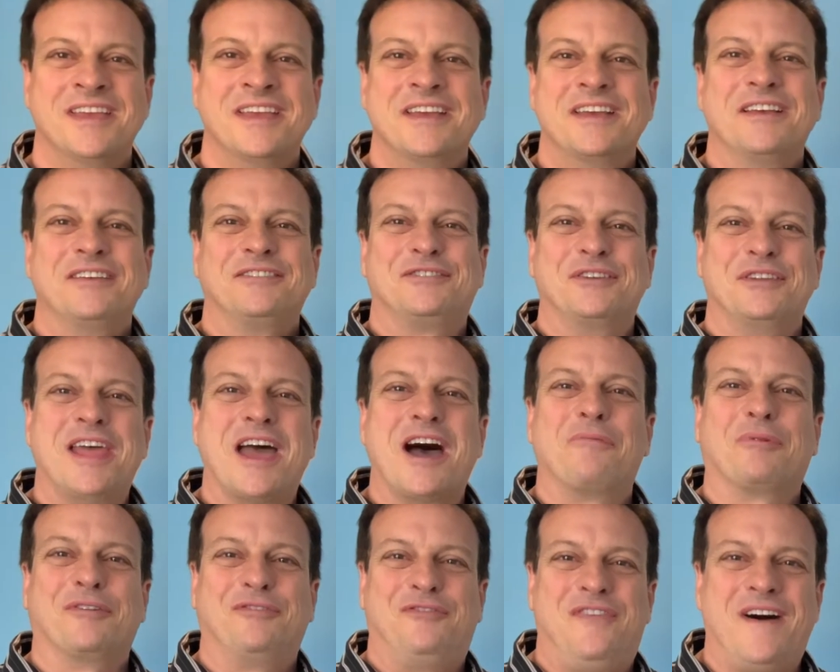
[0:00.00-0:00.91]
So now
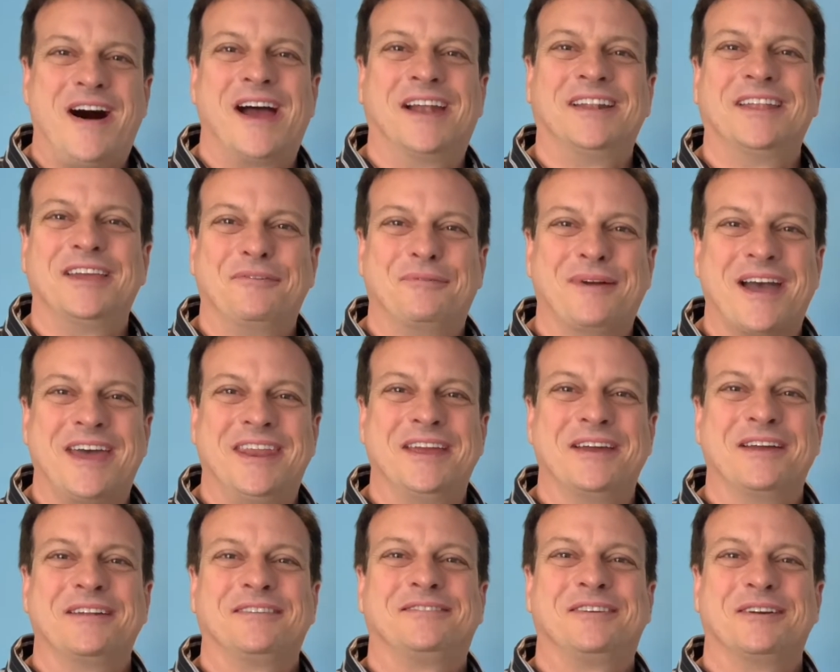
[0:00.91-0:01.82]
we're finally
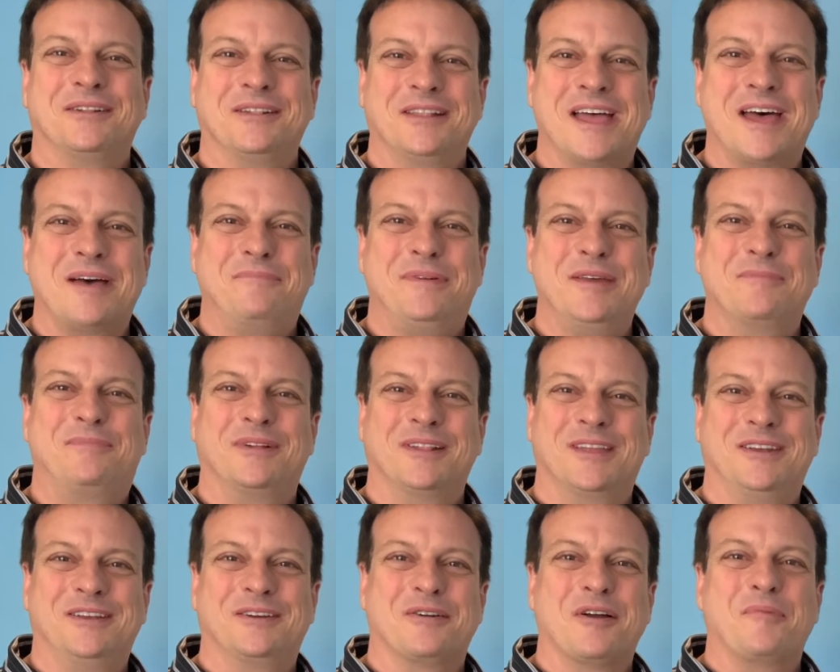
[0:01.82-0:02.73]
ready to let people
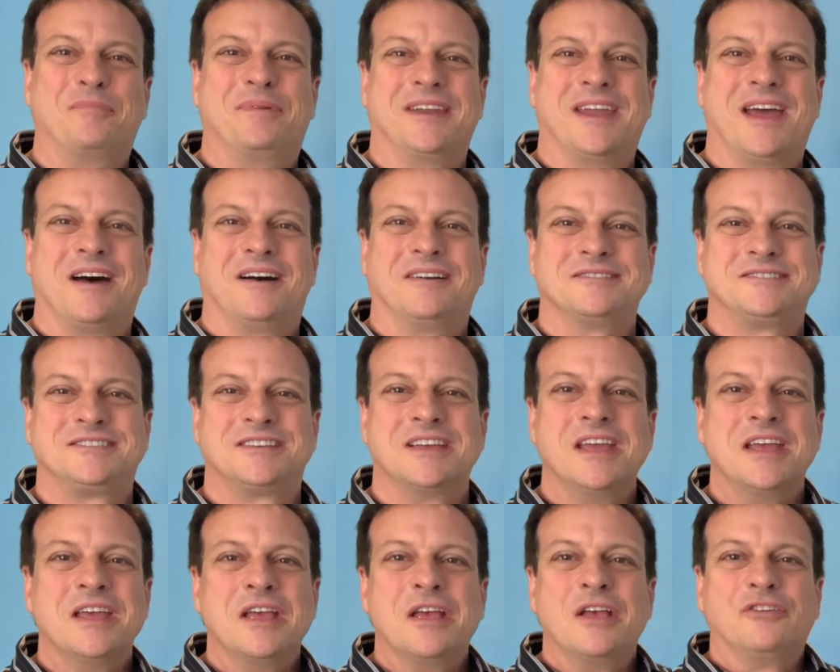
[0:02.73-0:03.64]
in your open house.
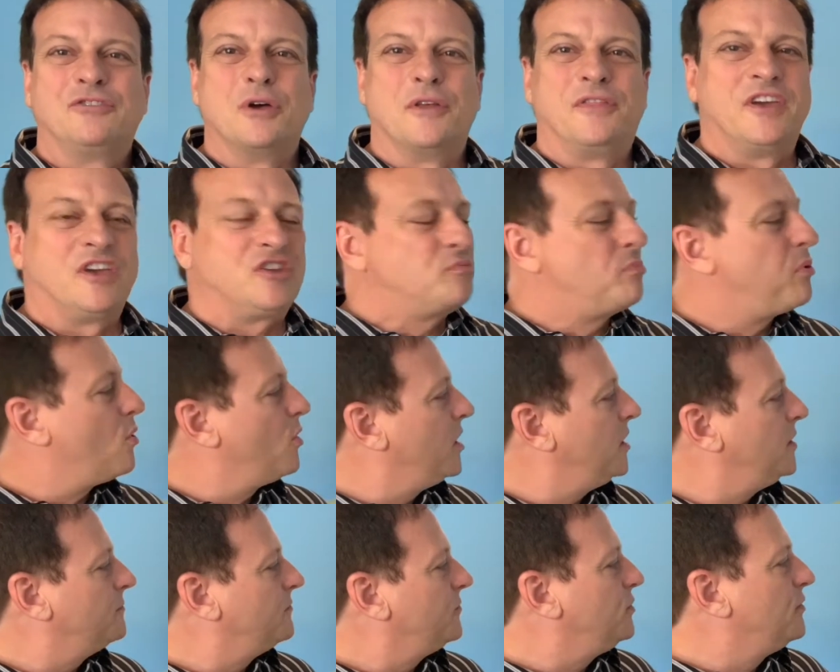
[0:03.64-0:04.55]
So at this
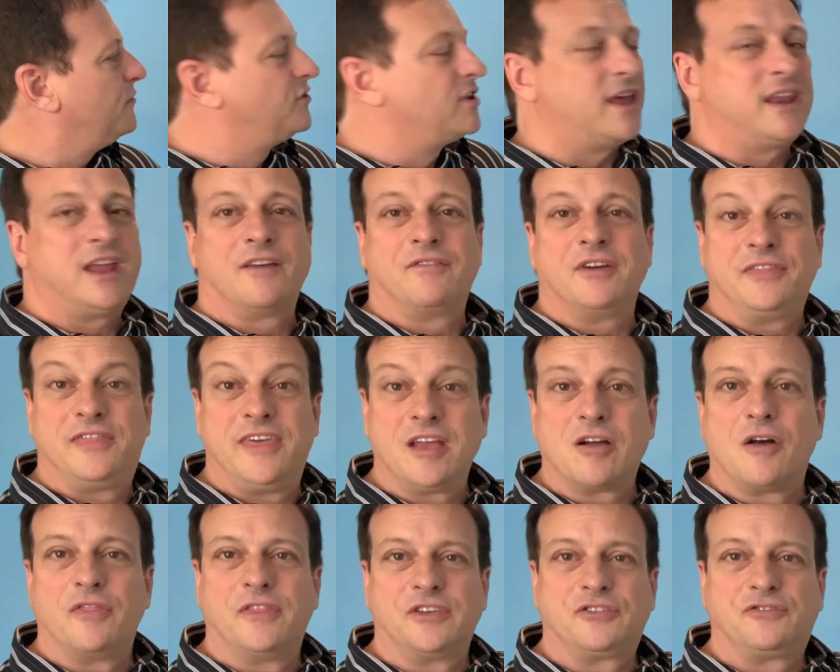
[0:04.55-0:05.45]
point, you've done everything on this